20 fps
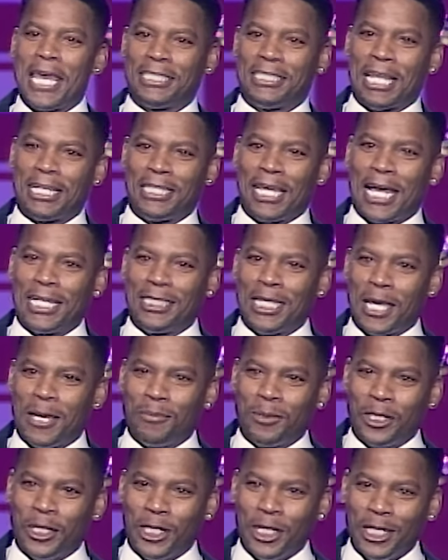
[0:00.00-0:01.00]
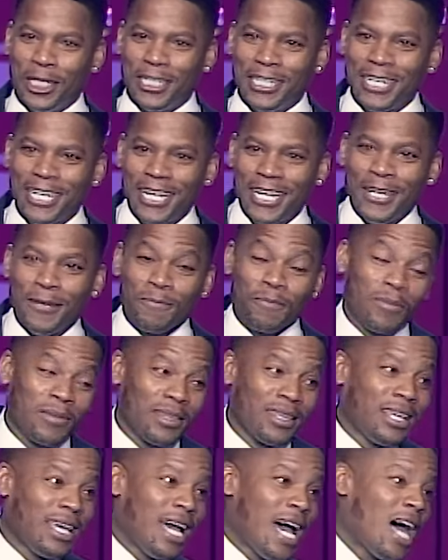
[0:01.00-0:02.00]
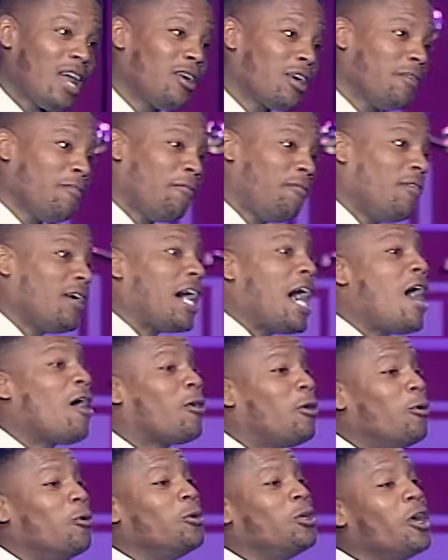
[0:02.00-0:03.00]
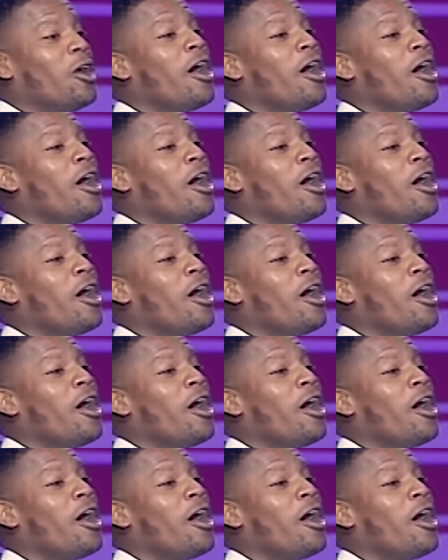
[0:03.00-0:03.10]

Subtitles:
ass that goddamn good. I don't give a fuck how cool you